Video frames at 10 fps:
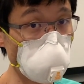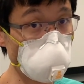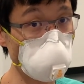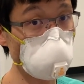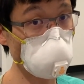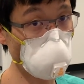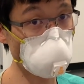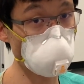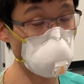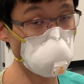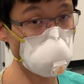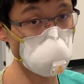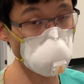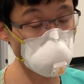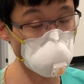they did a lot of valid
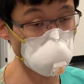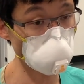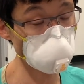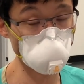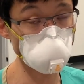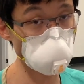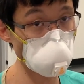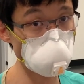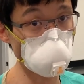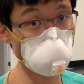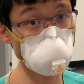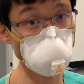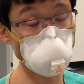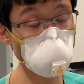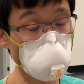sort of testing.
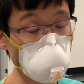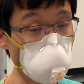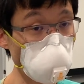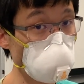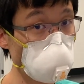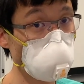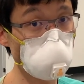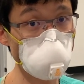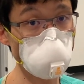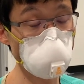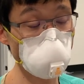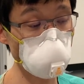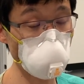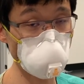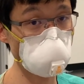So they even put the
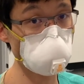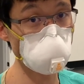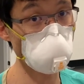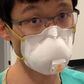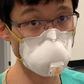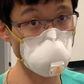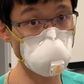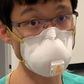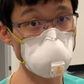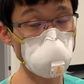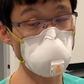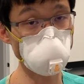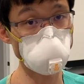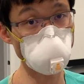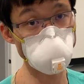masks in autoclaves to see if
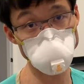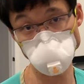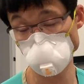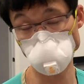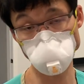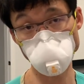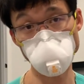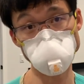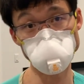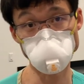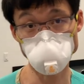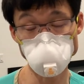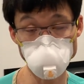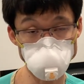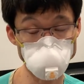they would survive. They survived
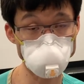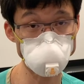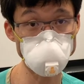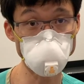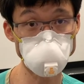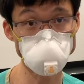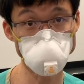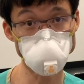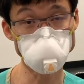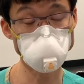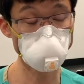even after 3 autoclaving.